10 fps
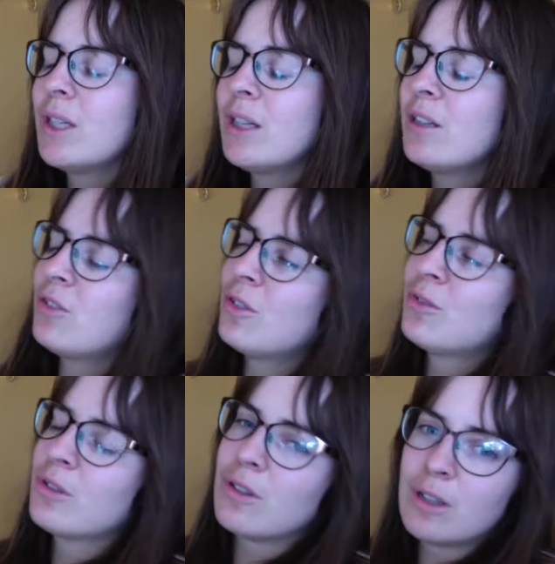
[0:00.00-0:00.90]
I sort
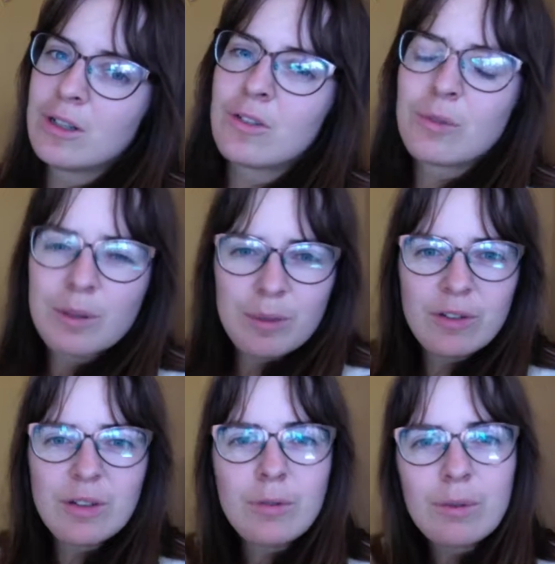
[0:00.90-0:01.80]
of acknowledged toward
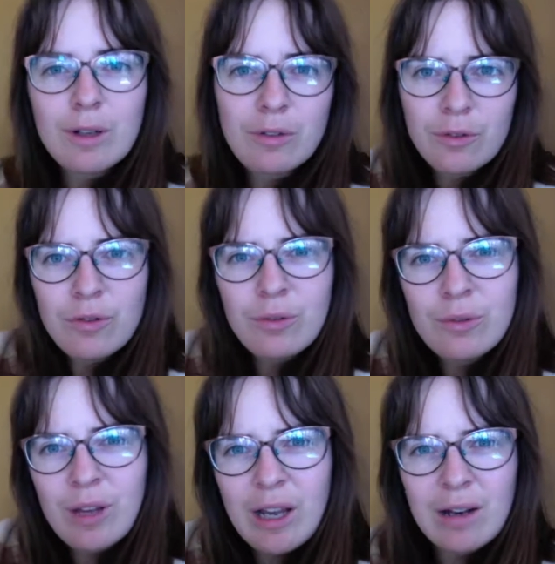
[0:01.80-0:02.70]
myself what I just
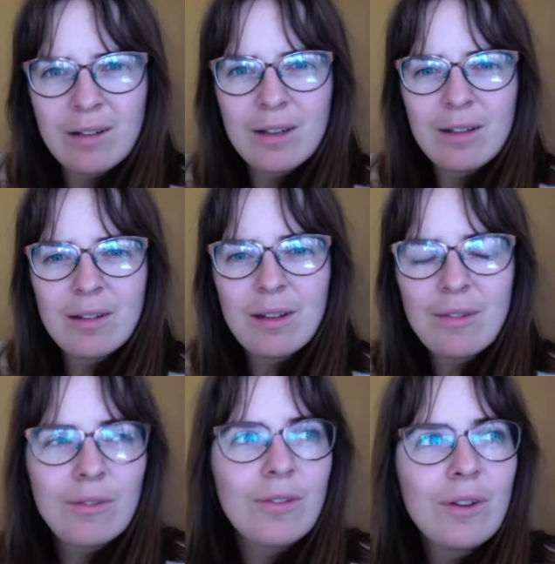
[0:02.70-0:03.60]
told here, that
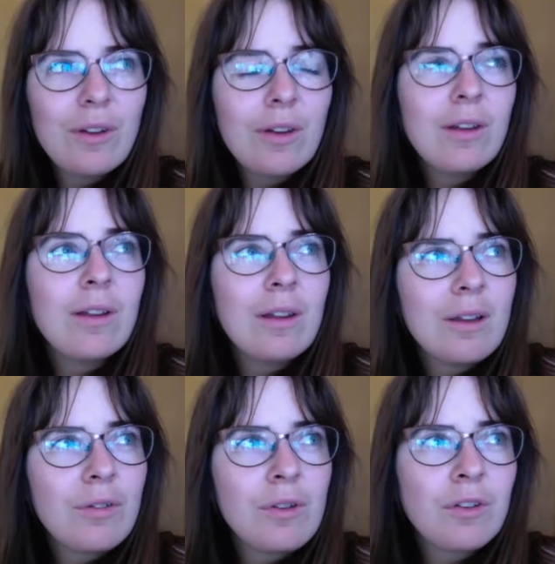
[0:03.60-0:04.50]

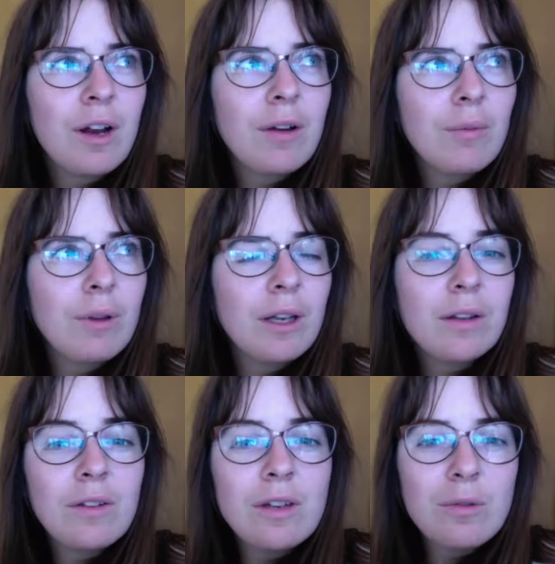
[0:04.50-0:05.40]
it feels like we
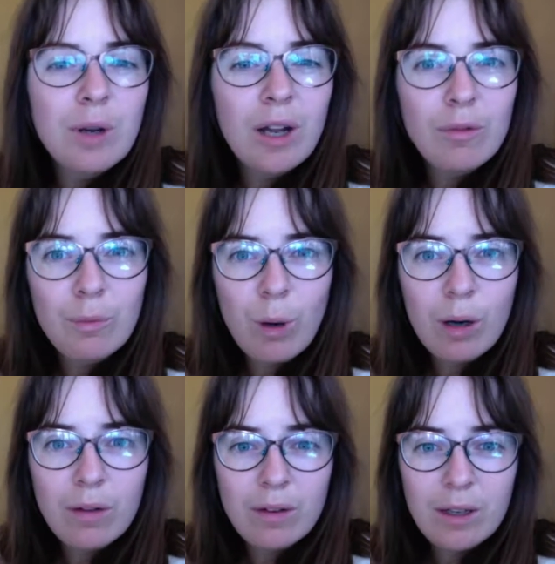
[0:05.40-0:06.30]
need this new kind of
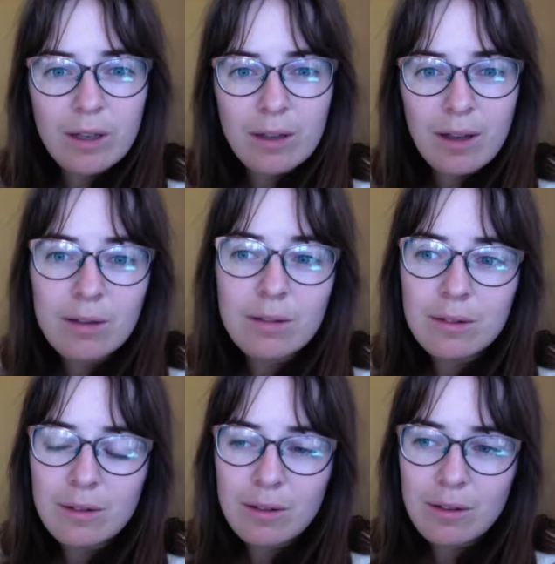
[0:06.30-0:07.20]
marketing,
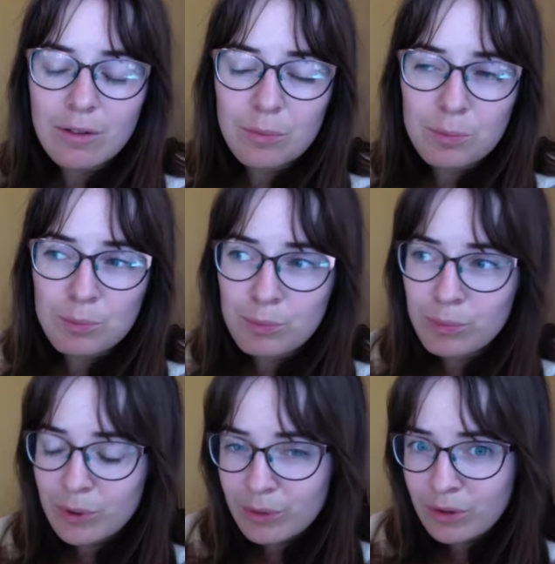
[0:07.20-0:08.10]
and
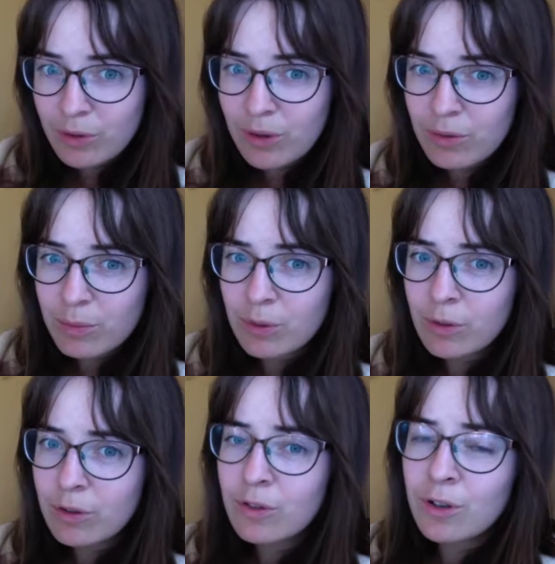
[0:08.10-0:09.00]
spiritual
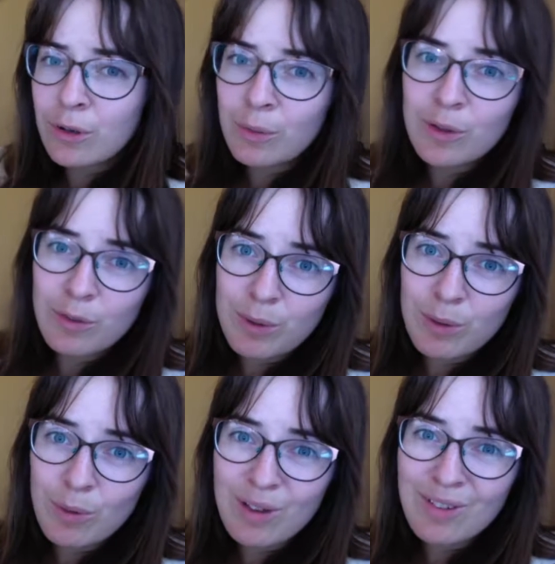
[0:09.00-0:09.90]
entrepreneurs are going to be
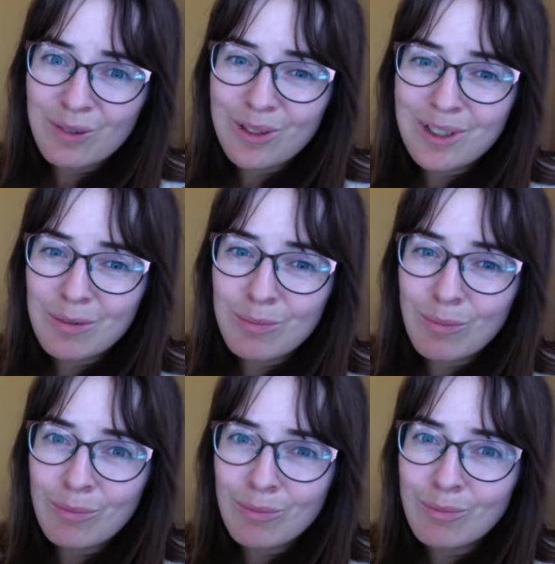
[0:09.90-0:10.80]
the ones who need it
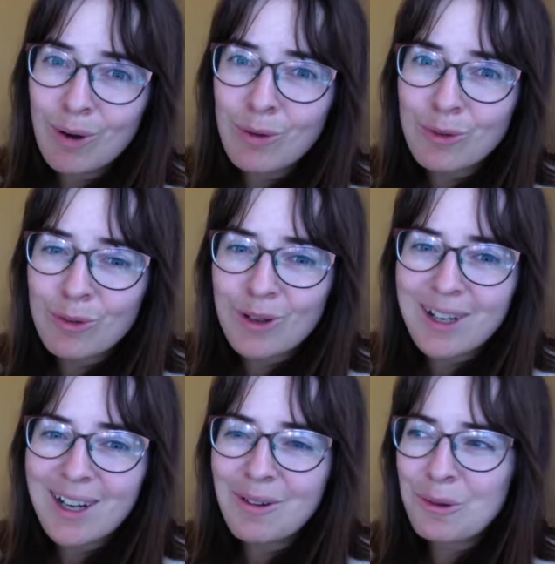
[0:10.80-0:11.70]
most
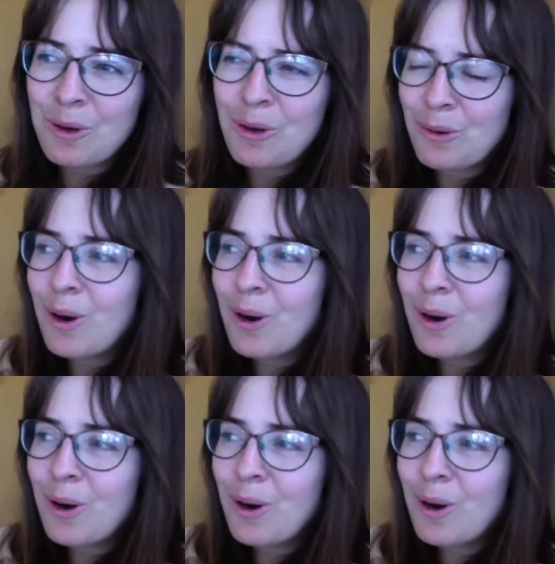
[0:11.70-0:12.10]
right now, who